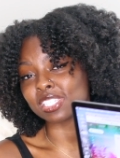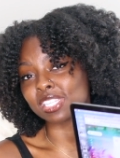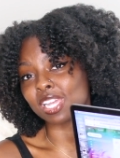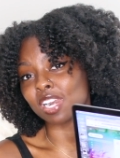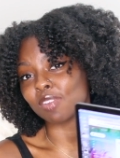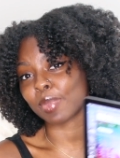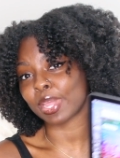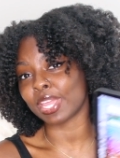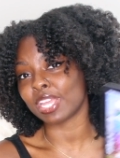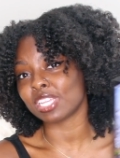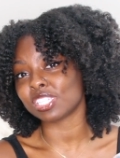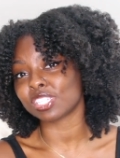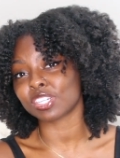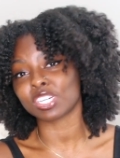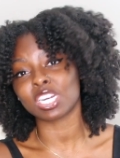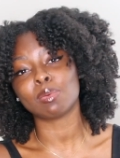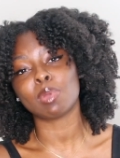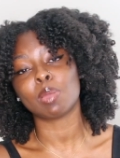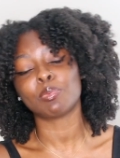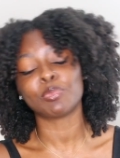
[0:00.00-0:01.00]
instead of my
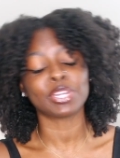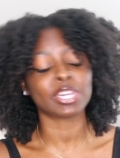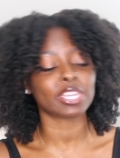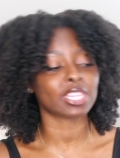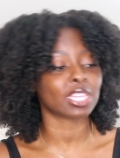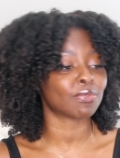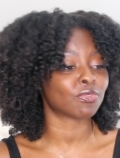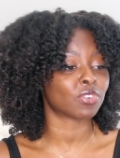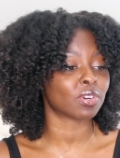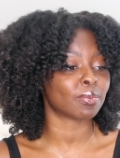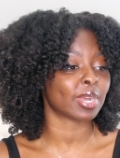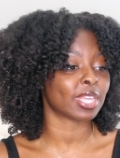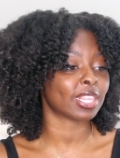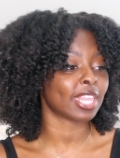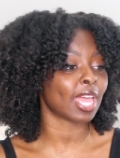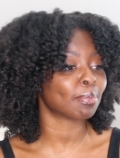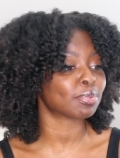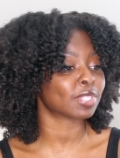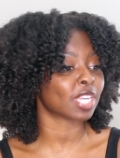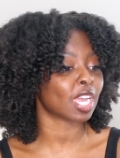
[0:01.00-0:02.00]
Instagram, I'm reading them from my
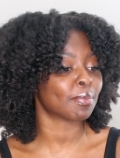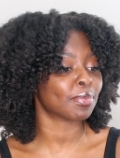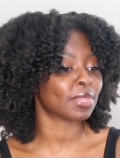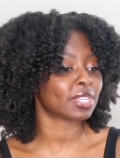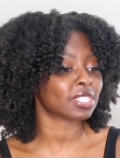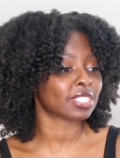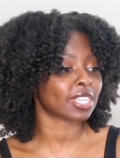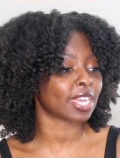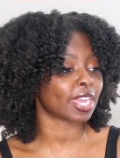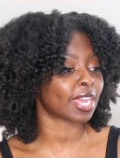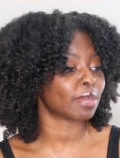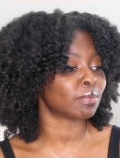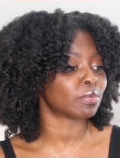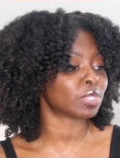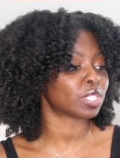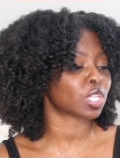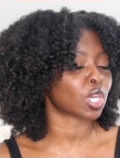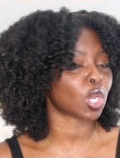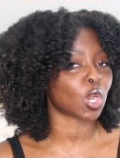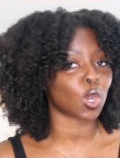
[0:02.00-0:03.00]
laptop this
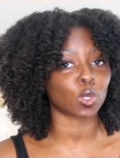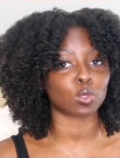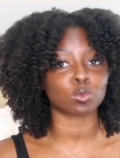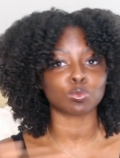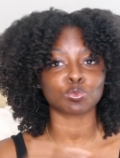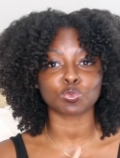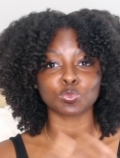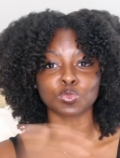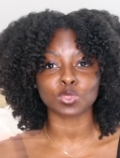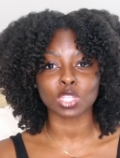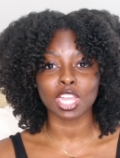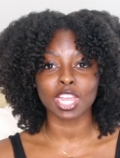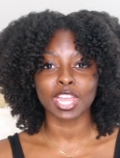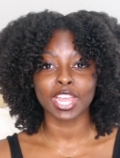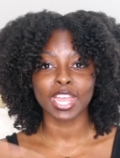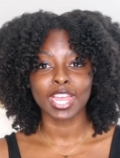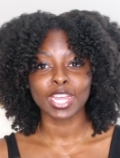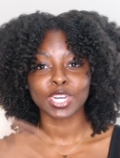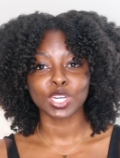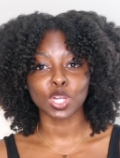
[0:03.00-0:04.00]
time, so
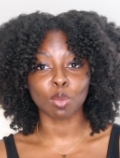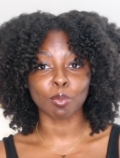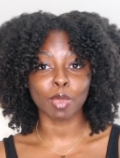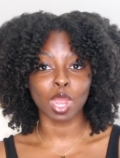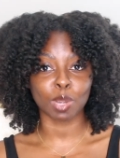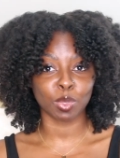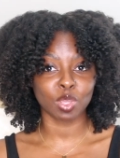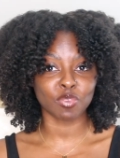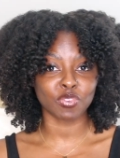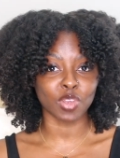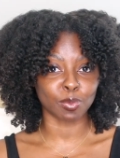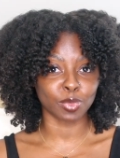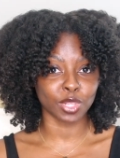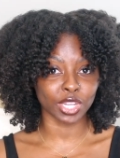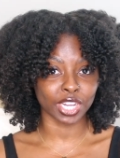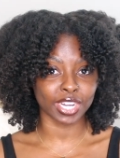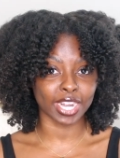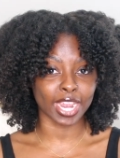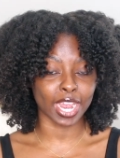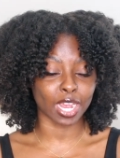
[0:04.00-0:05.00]
don't mind me if I'm
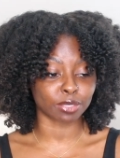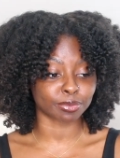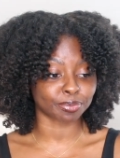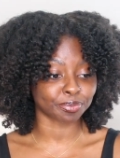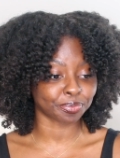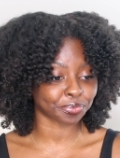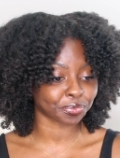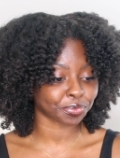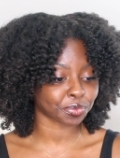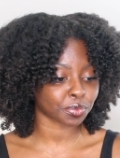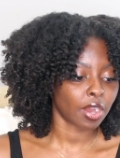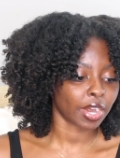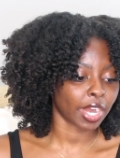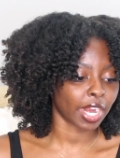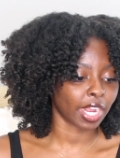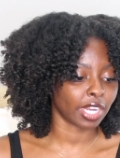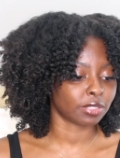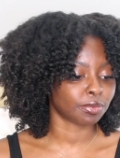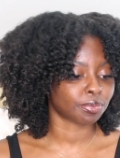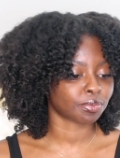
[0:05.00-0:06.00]
looking down. All
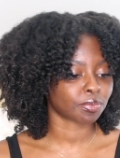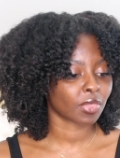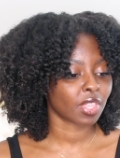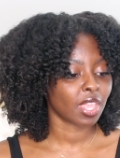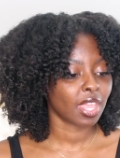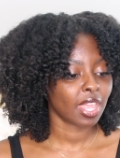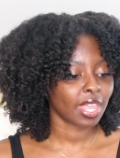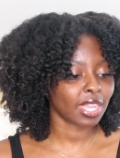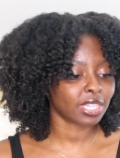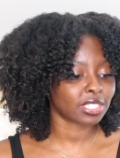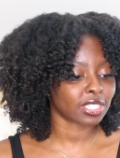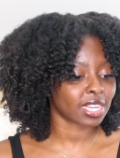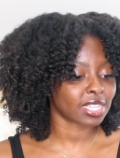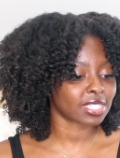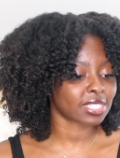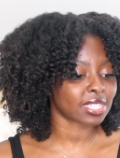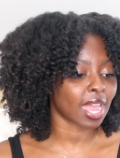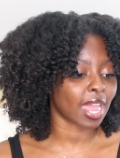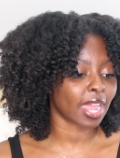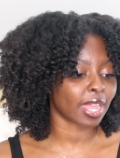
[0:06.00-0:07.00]
right. Hey
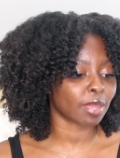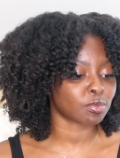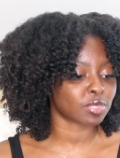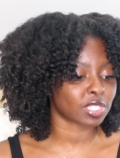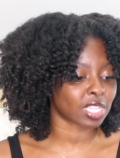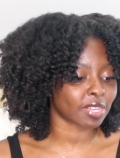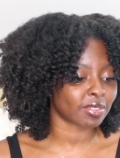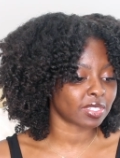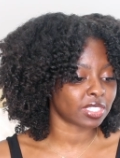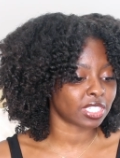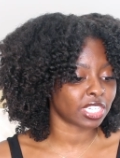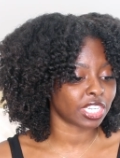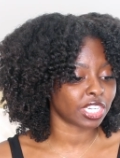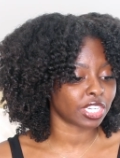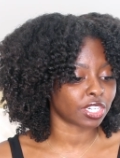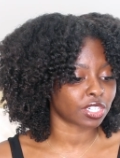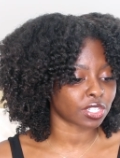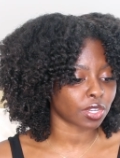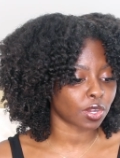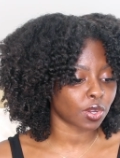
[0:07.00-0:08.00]
Jess, I am
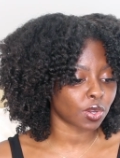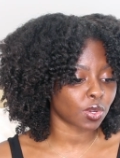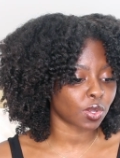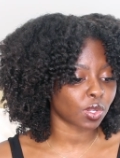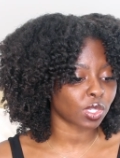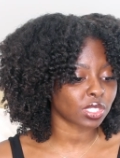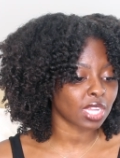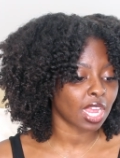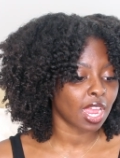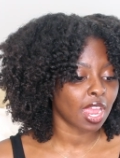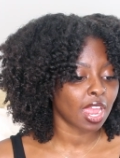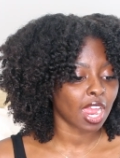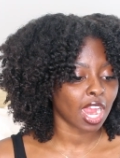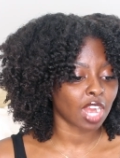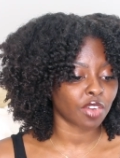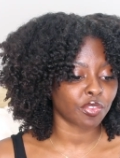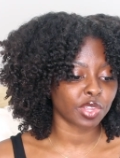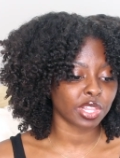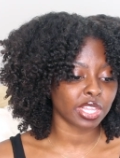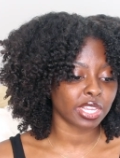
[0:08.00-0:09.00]
17 years old.
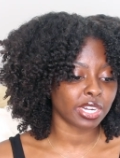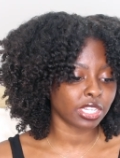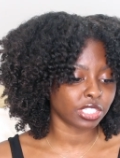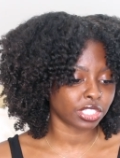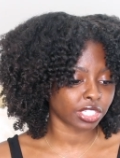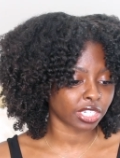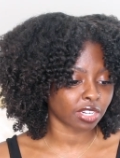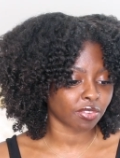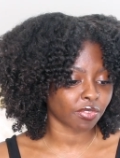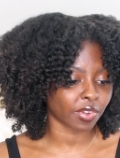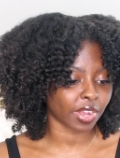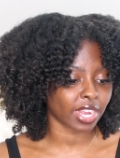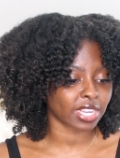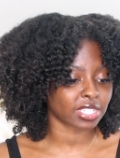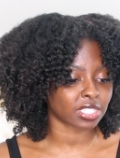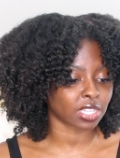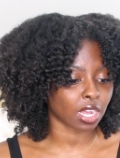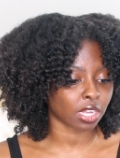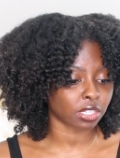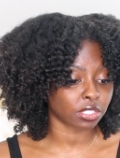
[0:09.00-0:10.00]
I really need your
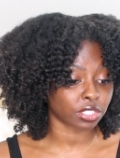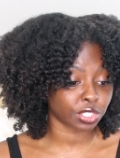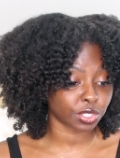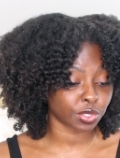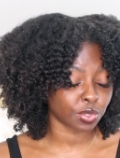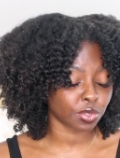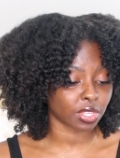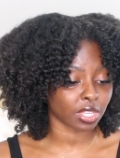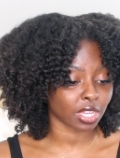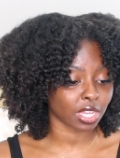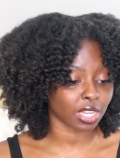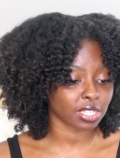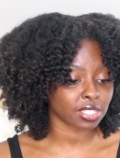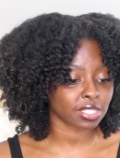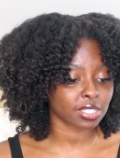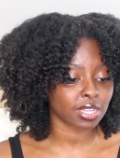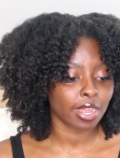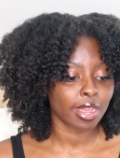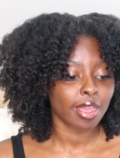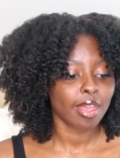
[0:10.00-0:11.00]
advice on two
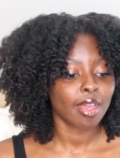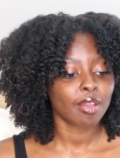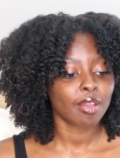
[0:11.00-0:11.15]
things.